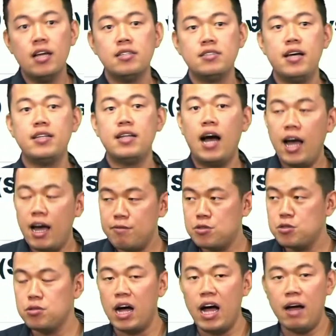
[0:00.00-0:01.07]
then I have
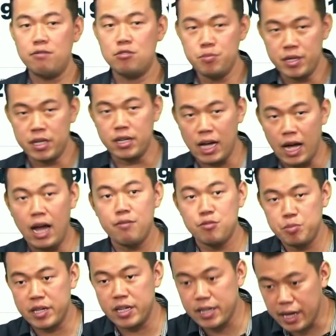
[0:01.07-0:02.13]
to be
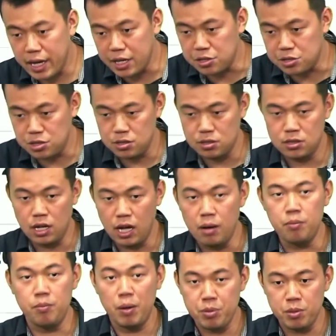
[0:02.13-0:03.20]
engaged
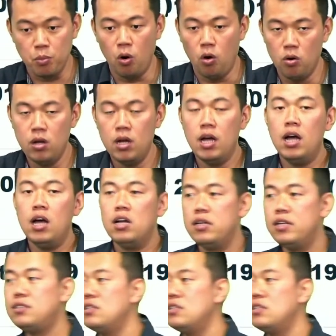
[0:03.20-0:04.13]
a bit more. This